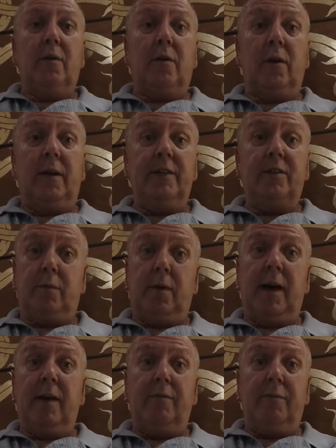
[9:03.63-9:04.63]
At least
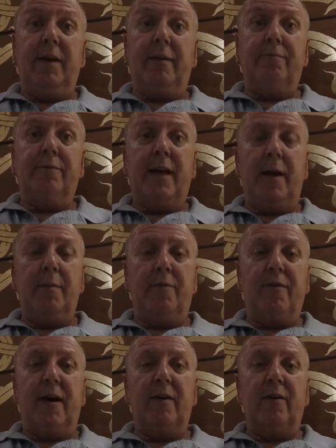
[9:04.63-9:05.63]
glad they came and
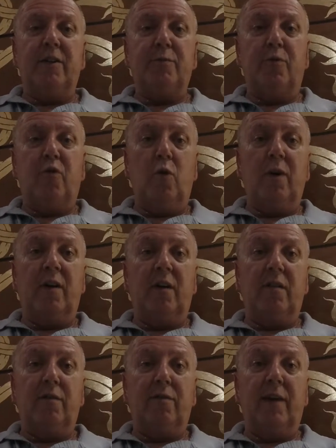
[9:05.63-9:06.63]
found us before we got on
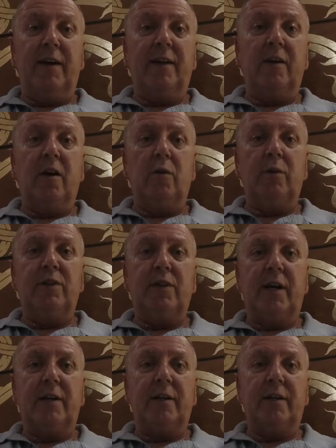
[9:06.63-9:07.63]
the flight and got
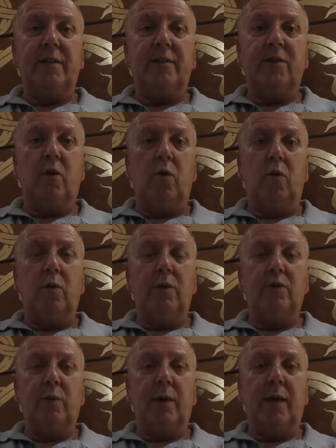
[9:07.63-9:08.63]
rejected at Seoul
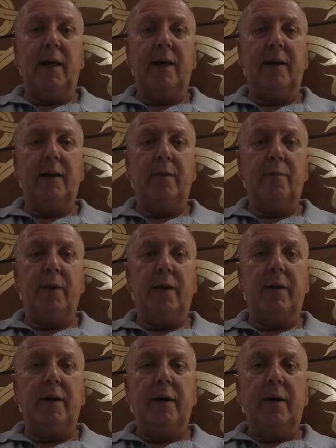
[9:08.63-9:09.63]
once we landed. But
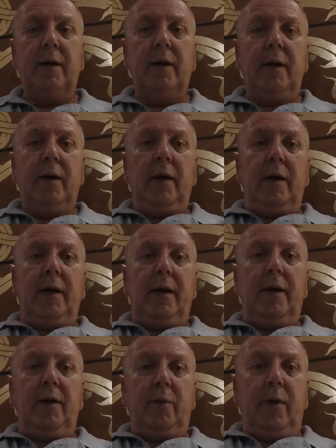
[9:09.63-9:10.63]

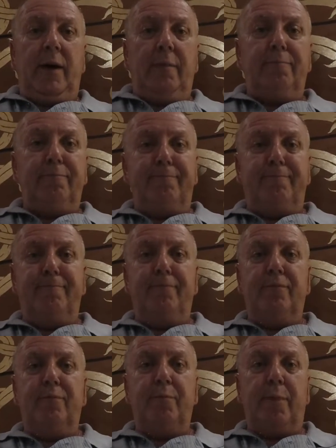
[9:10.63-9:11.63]
anyway,
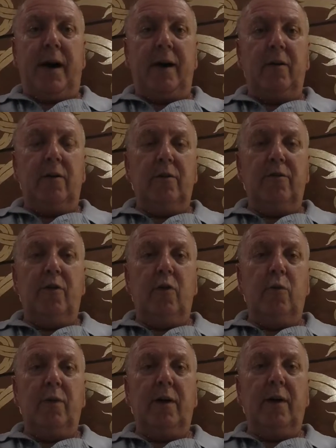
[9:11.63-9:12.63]
back on the
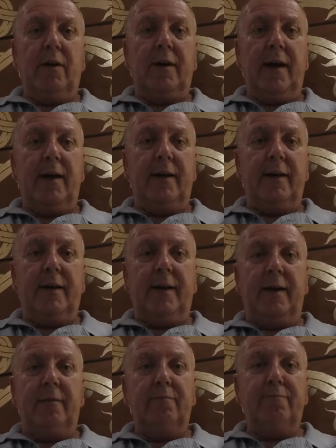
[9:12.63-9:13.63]
phone with Air Canada
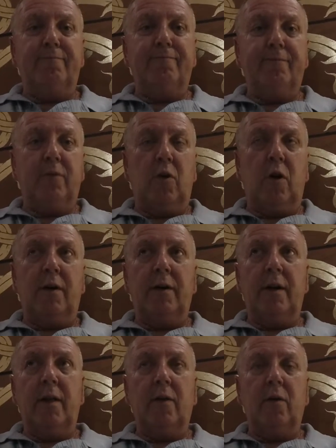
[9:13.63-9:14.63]
again. Got
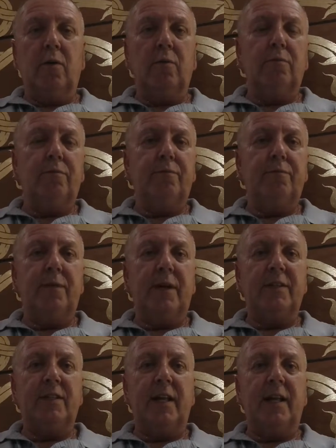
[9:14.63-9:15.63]
another
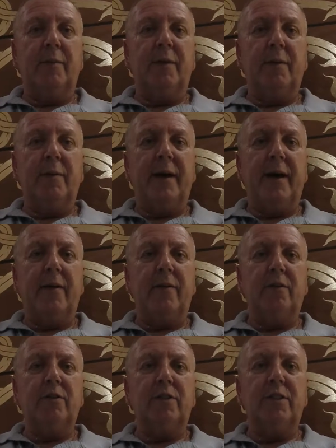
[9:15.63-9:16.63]
nice lady by the name of
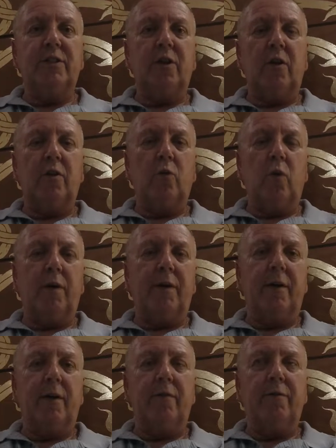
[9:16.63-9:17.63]
Heather. She started
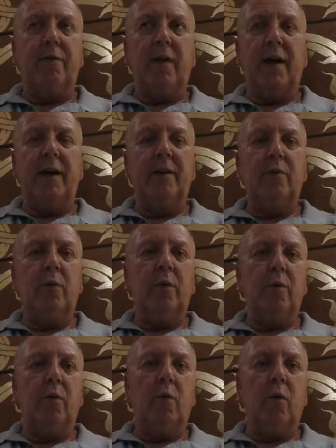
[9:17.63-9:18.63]
working on a flight. We
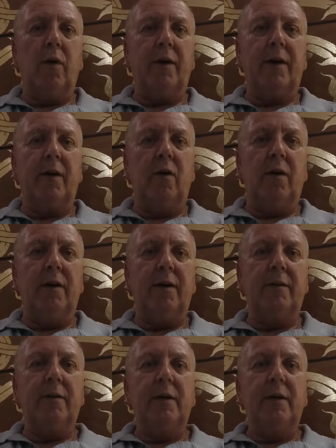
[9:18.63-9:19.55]
were working on it.